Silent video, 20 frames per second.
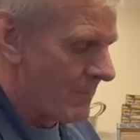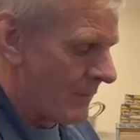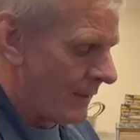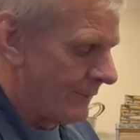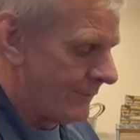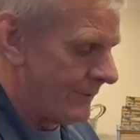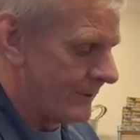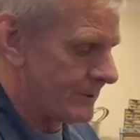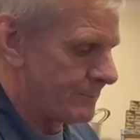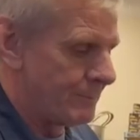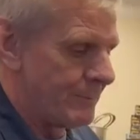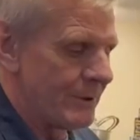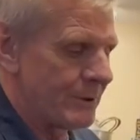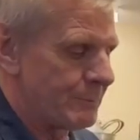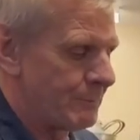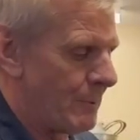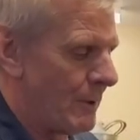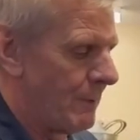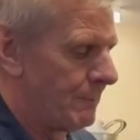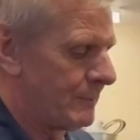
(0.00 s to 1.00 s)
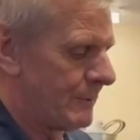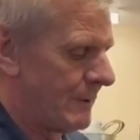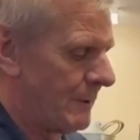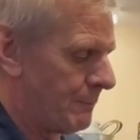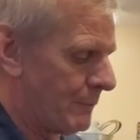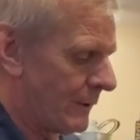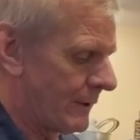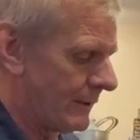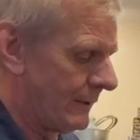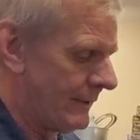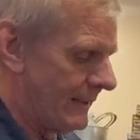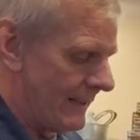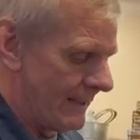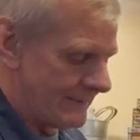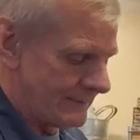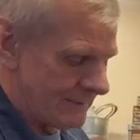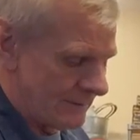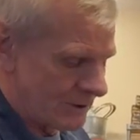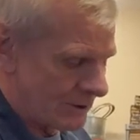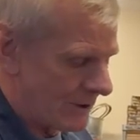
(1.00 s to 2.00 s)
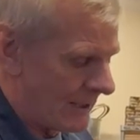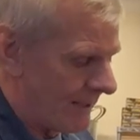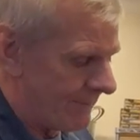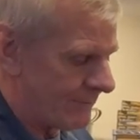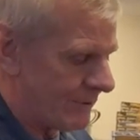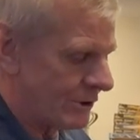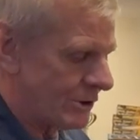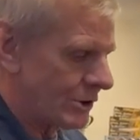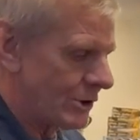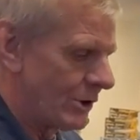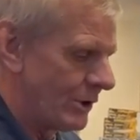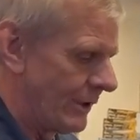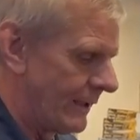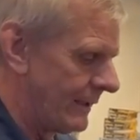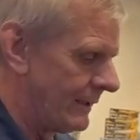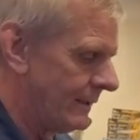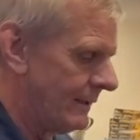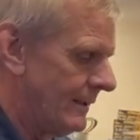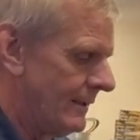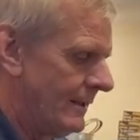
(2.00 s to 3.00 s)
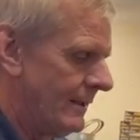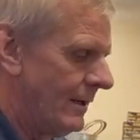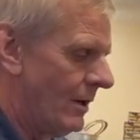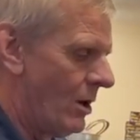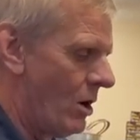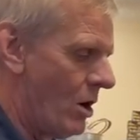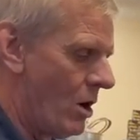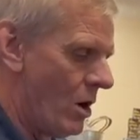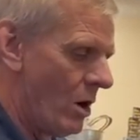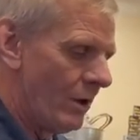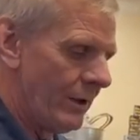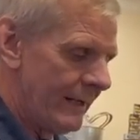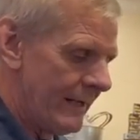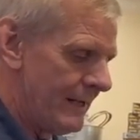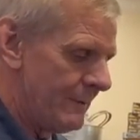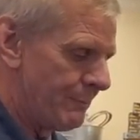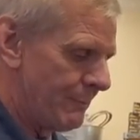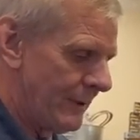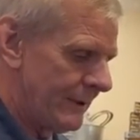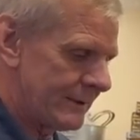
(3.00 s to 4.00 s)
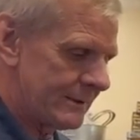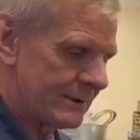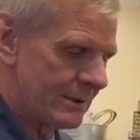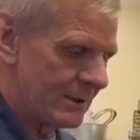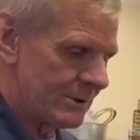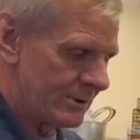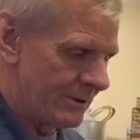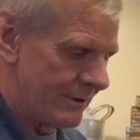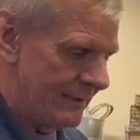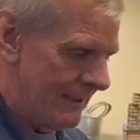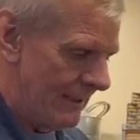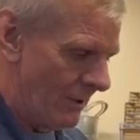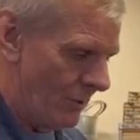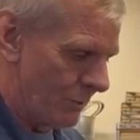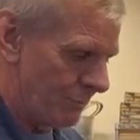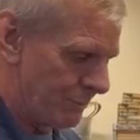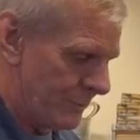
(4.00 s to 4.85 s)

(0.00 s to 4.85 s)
This pump typically, as the shaft is turning, all 8 pistons are in the out